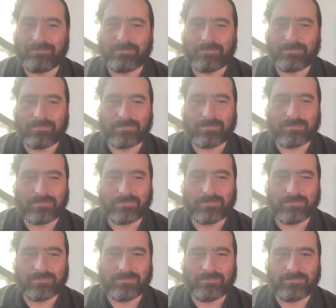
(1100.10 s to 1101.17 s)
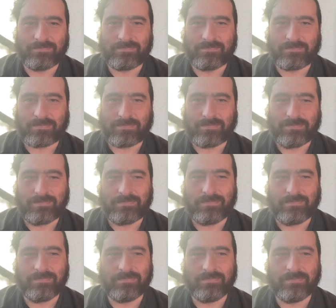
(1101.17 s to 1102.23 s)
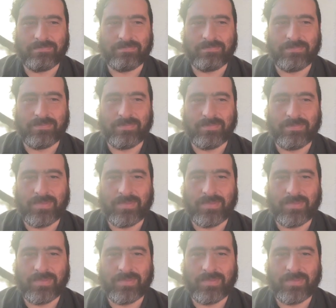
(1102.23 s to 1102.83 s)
(no one is talking)